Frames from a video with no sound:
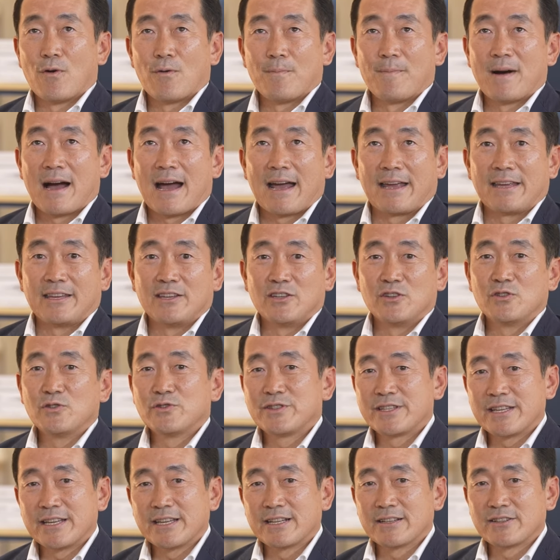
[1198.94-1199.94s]
by
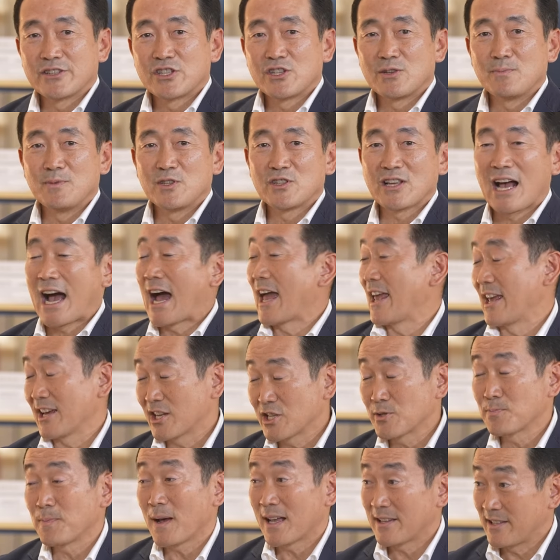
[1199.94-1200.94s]
using Shimizu high
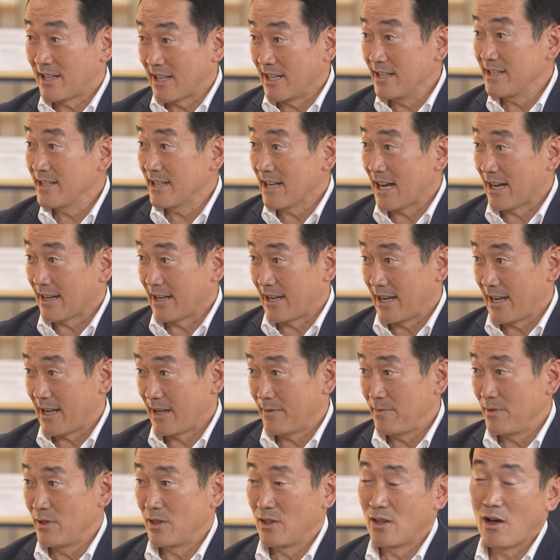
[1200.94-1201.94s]
expertise,
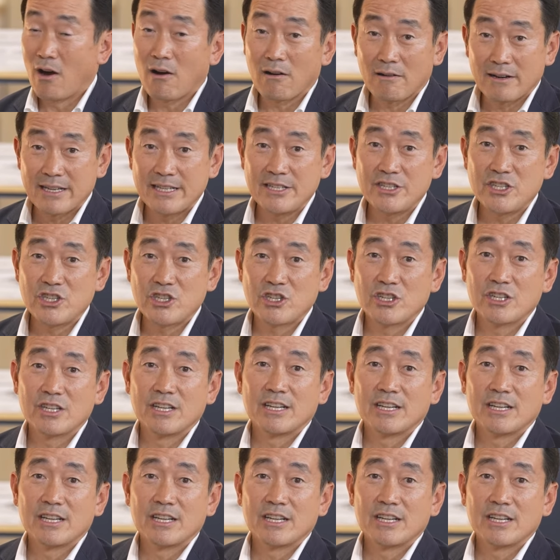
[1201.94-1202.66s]
again, knowledge,